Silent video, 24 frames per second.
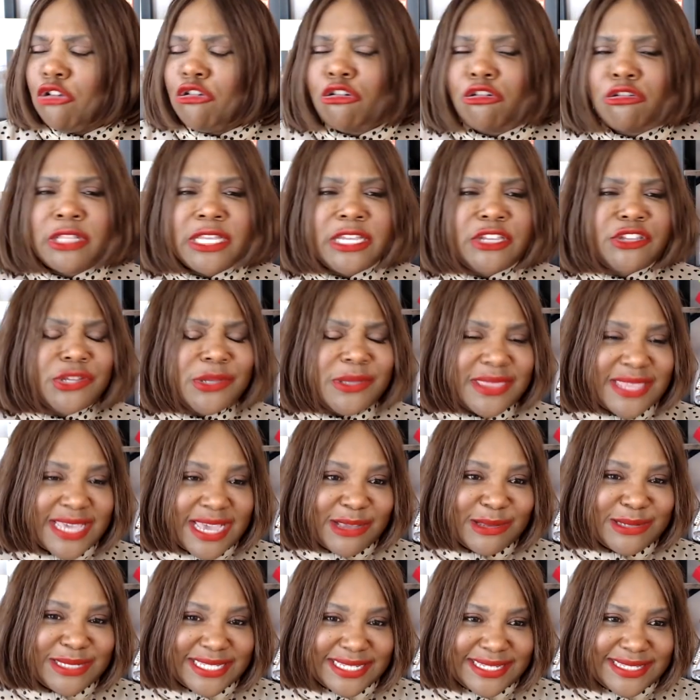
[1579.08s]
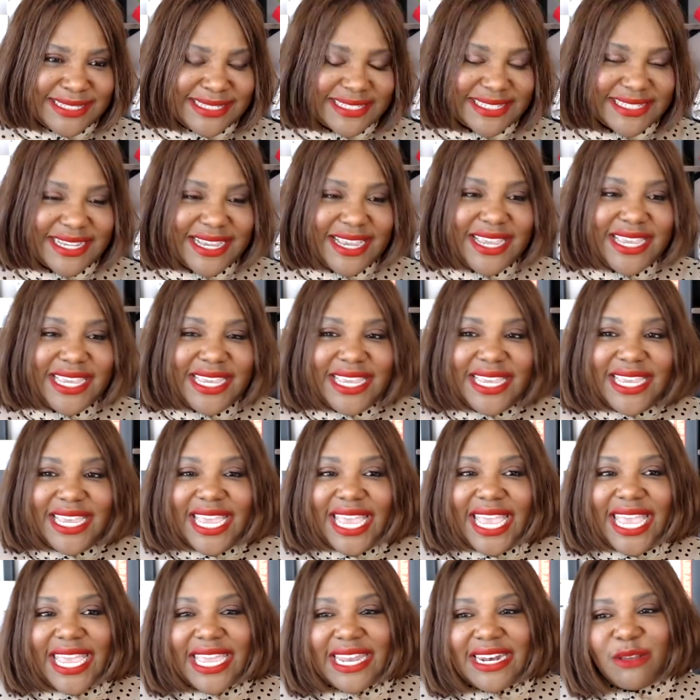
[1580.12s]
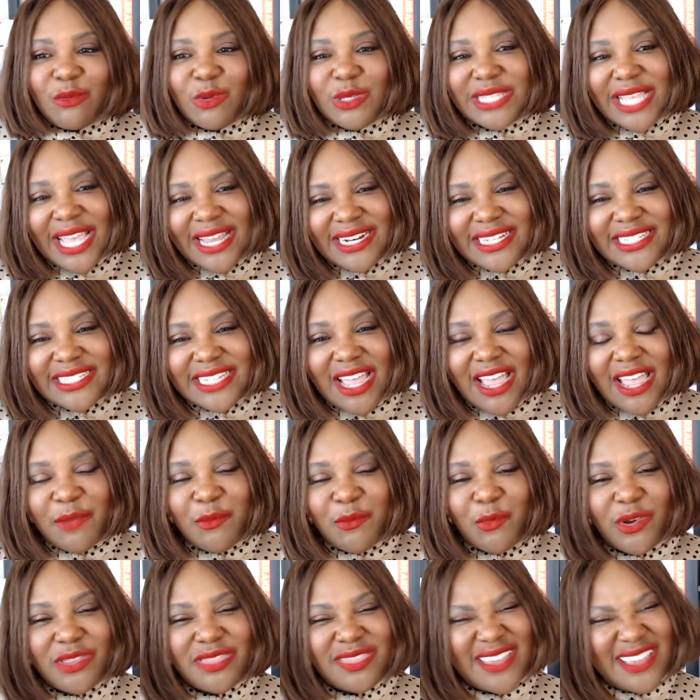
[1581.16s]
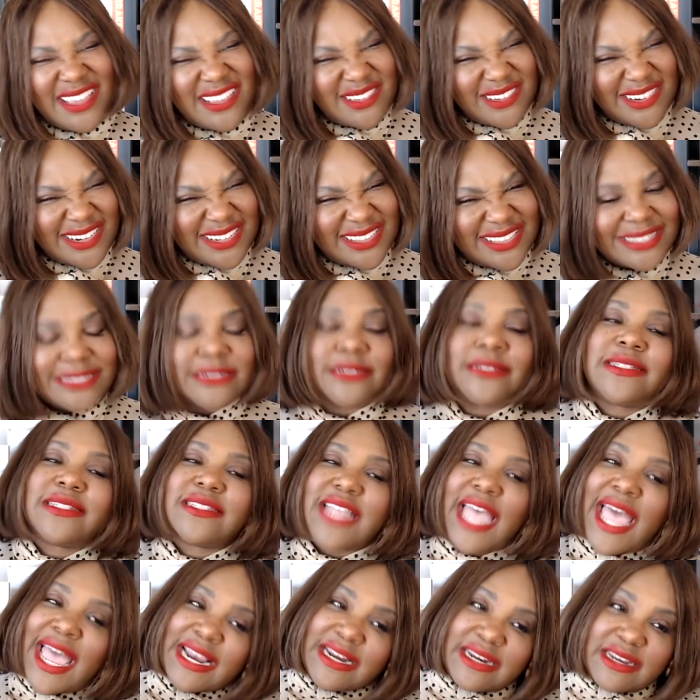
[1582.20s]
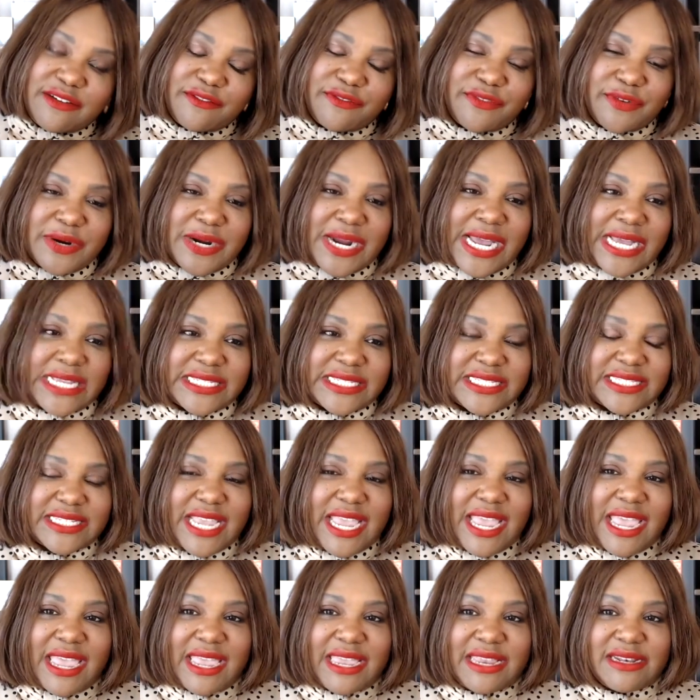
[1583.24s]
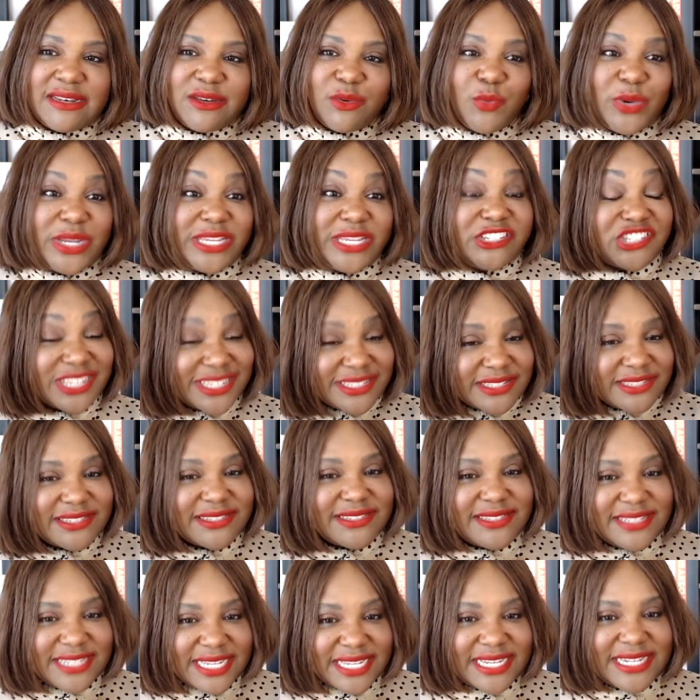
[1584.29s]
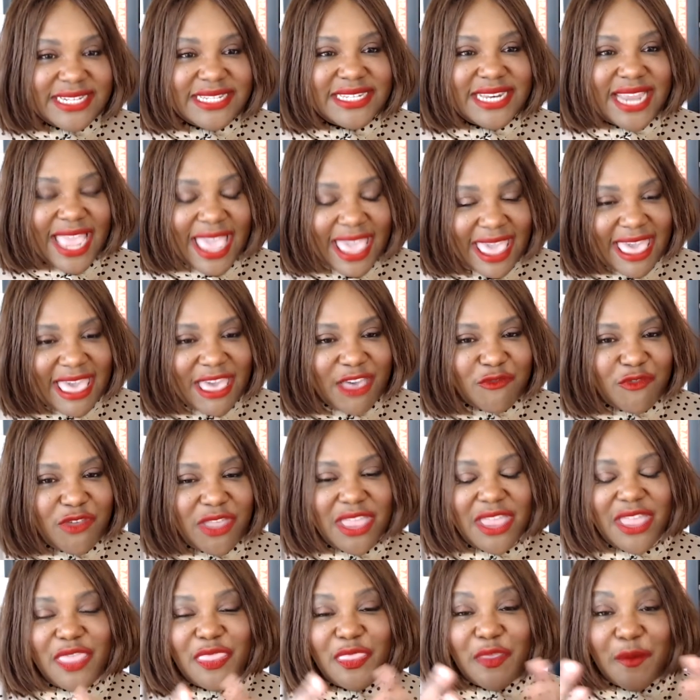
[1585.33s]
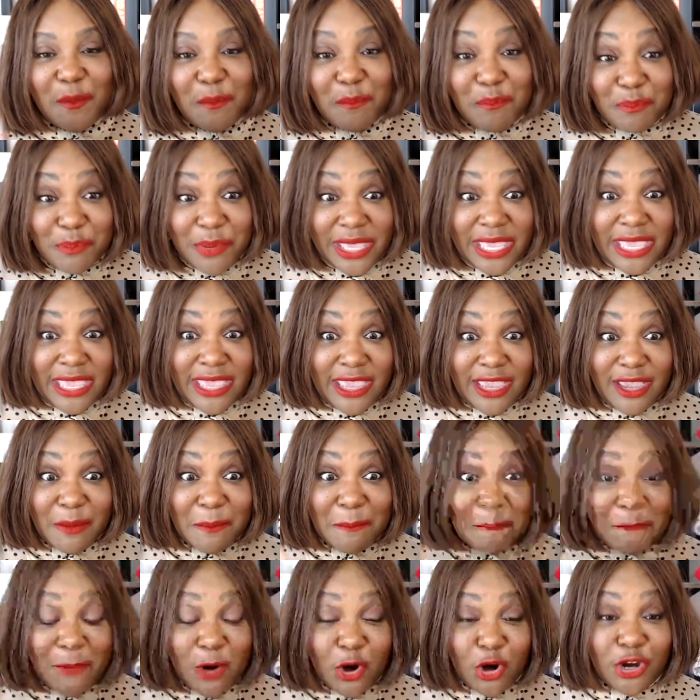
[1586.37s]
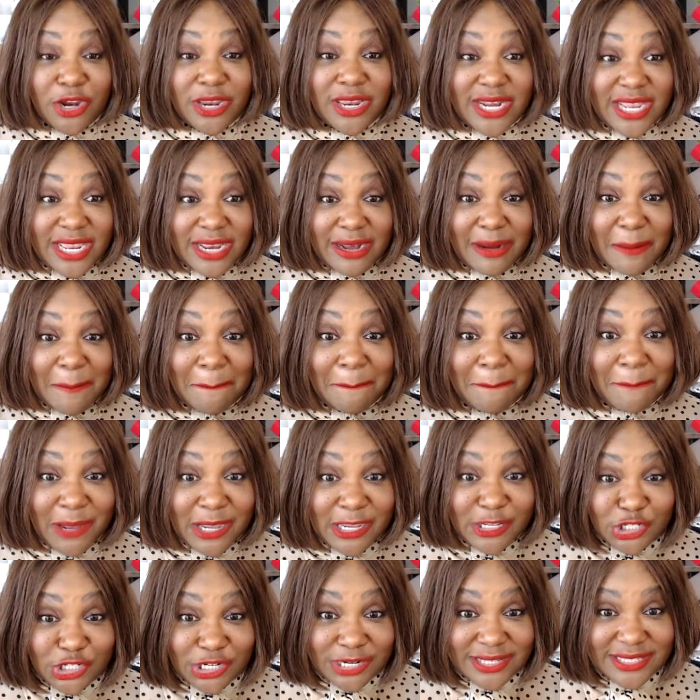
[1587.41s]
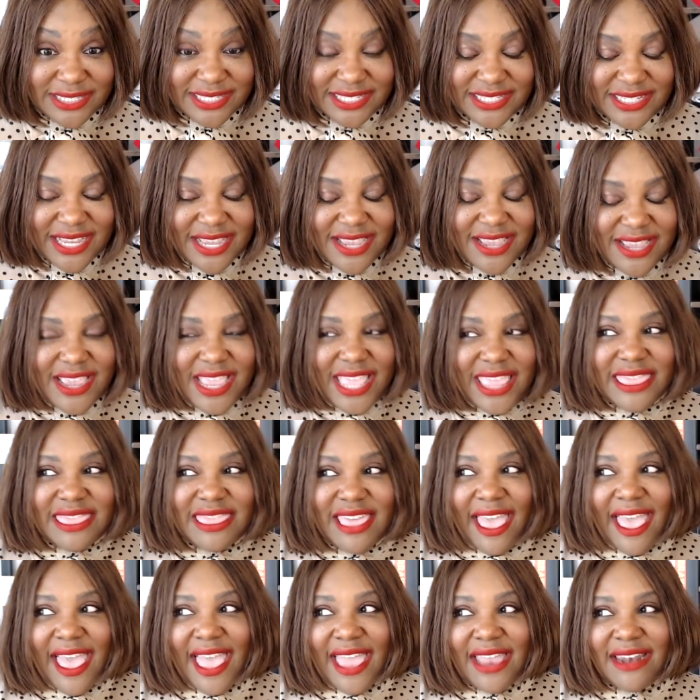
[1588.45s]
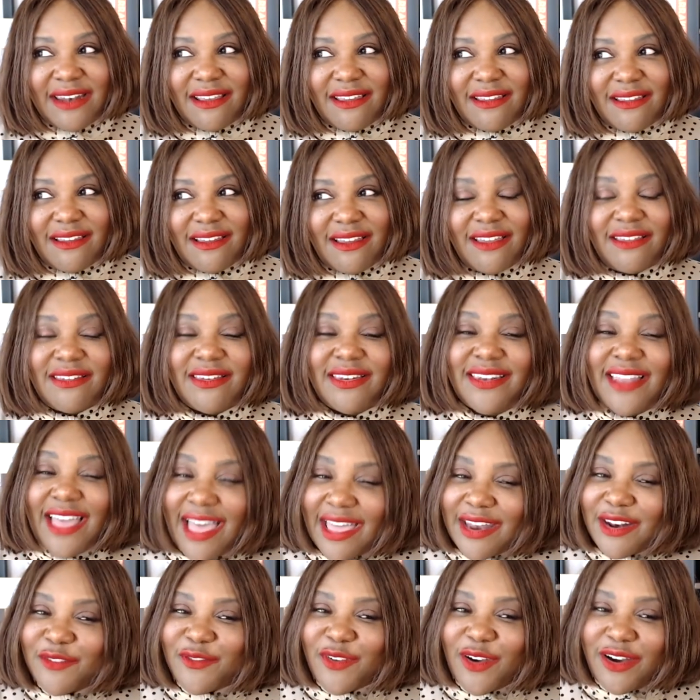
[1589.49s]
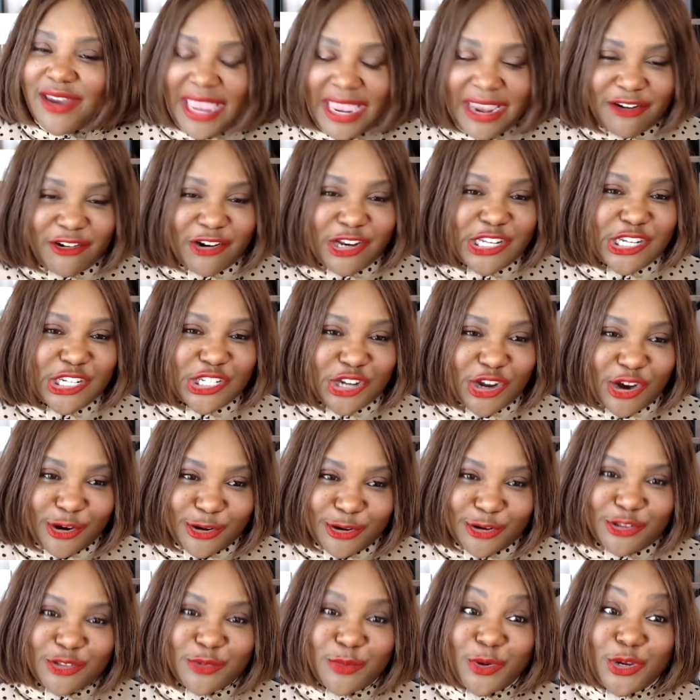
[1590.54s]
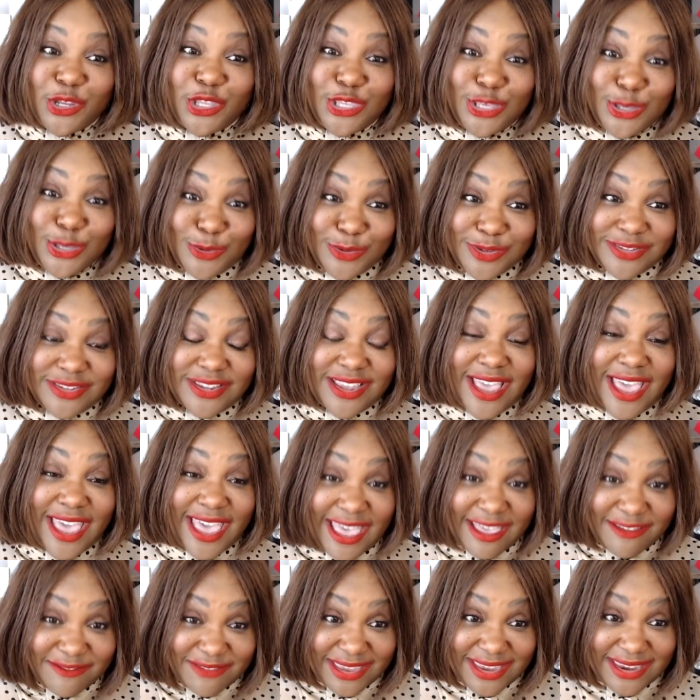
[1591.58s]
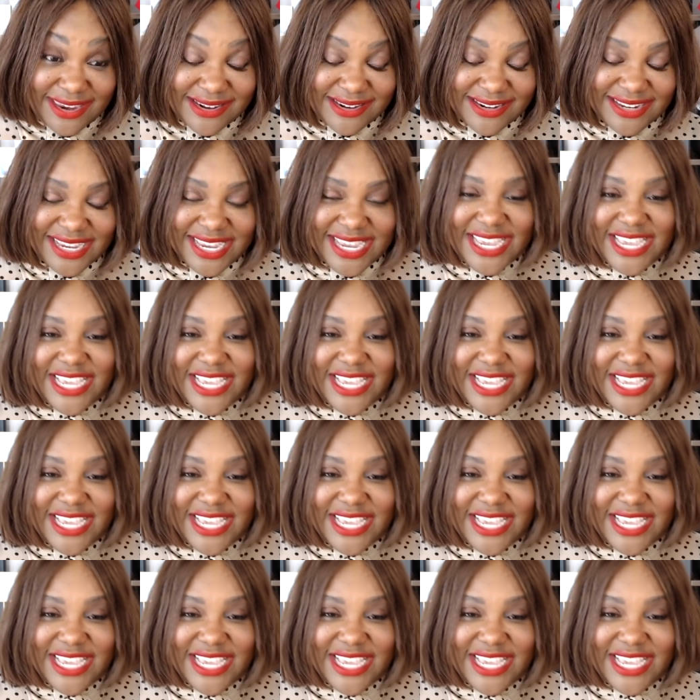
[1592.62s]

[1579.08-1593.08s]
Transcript: early 2000, and it was at a time where things are a little stagnant for us, and we just didn't have the big marketing budget that a lot of our heritage artists were used to having.